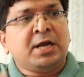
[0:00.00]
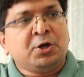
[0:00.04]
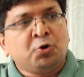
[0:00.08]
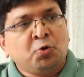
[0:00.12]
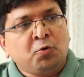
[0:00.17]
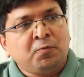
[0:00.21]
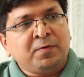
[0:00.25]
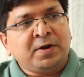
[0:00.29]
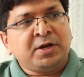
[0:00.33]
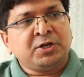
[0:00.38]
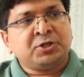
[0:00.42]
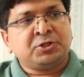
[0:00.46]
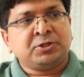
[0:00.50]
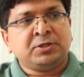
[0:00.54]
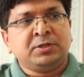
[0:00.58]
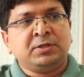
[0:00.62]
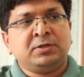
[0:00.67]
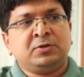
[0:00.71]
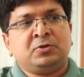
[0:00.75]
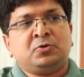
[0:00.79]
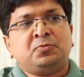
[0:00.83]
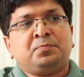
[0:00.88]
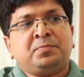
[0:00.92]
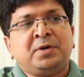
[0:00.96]

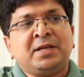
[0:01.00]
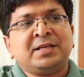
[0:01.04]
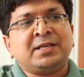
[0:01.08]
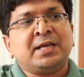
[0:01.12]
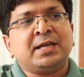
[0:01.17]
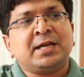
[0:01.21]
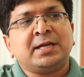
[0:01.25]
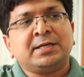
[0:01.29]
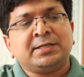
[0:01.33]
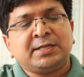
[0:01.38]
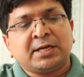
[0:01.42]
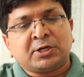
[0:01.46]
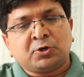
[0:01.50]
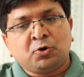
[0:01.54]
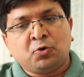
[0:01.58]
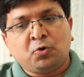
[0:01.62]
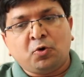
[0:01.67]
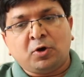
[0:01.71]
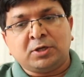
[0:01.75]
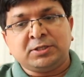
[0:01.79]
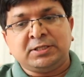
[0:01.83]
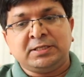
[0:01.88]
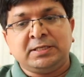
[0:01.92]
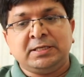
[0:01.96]
innovation, bringing in
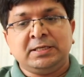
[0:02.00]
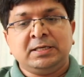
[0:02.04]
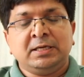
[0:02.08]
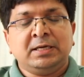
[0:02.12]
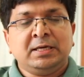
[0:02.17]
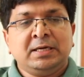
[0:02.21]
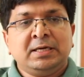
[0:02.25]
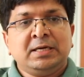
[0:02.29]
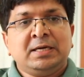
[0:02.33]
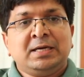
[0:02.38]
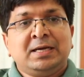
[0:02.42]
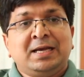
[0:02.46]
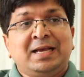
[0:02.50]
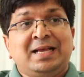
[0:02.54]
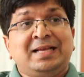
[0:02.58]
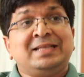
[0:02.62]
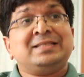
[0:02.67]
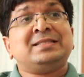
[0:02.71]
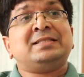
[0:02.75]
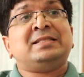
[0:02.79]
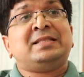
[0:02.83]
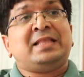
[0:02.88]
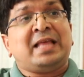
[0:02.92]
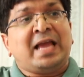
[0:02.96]
technology,
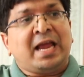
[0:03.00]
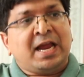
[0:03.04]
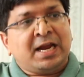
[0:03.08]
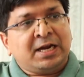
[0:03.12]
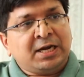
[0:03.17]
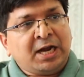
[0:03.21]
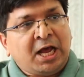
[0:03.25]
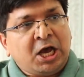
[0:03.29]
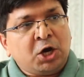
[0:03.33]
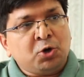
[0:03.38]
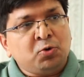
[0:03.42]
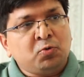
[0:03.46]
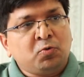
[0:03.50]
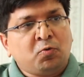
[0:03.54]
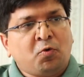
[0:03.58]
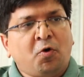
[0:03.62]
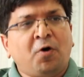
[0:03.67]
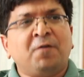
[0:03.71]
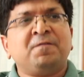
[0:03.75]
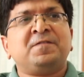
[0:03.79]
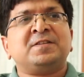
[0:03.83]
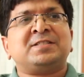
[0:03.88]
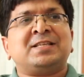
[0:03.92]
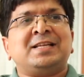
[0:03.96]
is there now.
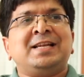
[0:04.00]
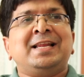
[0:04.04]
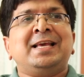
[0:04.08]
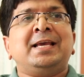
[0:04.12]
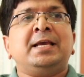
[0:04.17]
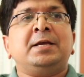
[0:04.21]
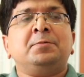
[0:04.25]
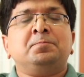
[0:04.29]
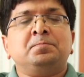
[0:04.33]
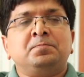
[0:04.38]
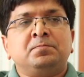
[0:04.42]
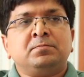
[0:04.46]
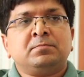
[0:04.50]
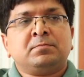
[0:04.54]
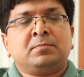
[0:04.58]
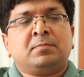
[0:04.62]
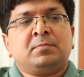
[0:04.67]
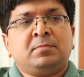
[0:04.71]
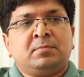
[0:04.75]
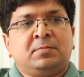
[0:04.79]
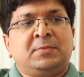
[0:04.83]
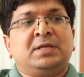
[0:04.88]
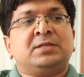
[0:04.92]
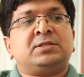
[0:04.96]
Obviously,
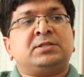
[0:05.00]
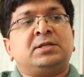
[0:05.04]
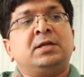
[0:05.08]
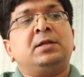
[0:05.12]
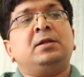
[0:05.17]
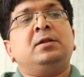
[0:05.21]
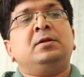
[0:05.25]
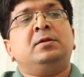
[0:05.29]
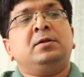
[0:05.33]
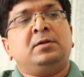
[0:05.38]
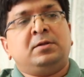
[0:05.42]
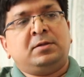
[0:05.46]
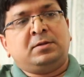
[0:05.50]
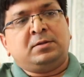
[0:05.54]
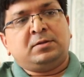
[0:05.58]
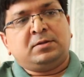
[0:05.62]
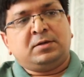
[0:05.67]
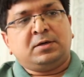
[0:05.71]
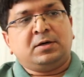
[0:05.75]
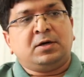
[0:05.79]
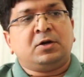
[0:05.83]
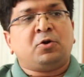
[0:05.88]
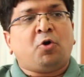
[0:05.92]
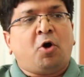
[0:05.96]
there's still
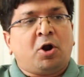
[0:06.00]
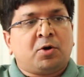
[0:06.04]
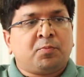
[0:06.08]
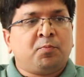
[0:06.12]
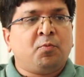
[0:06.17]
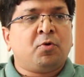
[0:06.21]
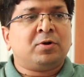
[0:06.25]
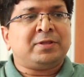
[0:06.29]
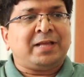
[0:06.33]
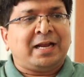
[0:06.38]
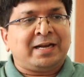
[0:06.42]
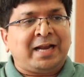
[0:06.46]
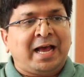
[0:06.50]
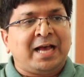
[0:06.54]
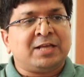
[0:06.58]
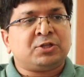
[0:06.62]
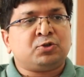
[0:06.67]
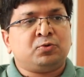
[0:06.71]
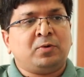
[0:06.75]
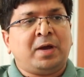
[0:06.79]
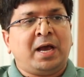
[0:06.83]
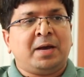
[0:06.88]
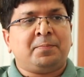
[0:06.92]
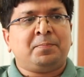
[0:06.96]
a lot more that
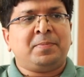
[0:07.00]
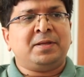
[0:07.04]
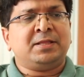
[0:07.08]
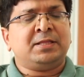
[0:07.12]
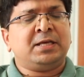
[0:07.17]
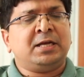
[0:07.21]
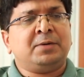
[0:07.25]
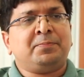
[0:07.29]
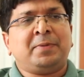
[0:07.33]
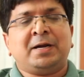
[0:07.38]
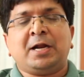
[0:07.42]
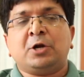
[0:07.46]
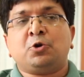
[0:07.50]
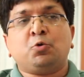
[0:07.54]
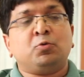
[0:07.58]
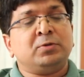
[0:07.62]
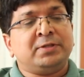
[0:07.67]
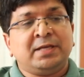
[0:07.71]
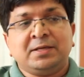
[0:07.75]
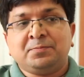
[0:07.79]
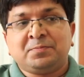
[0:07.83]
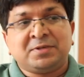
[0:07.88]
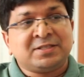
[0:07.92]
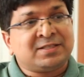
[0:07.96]
has to happen there, but I
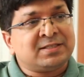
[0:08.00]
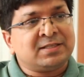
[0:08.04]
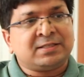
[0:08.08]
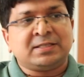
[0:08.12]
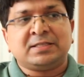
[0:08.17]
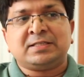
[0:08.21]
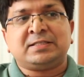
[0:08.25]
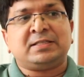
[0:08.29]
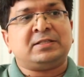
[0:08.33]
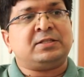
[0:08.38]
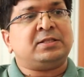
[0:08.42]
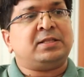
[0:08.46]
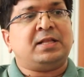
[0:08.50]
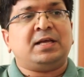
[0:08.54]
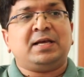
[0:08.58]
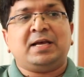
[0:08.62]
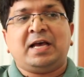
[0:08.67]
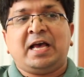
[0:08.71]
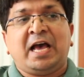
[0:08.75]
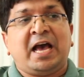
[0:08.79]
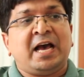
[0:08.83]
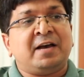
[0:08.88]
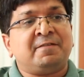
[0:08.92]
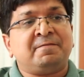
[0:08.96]
don't think businesses
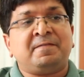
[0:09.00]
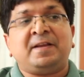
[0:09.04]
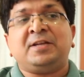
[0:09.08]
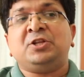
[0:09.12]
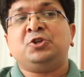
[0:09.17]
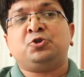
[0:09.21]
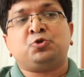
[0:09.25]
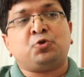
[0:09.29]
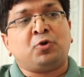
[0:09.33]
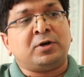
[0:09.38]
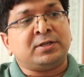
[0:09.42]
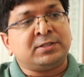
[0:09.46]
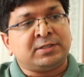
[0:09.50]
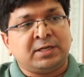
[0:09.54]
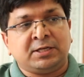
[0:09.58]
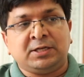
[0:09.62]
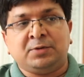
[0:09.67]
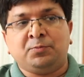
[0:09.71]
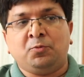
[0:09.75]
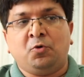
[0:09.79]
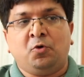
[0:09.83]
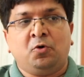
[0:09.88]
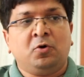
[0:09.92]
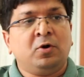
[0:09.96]
have any choice
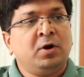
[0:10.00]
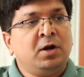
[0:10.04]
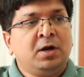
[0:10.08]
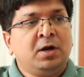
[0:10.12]
anymore.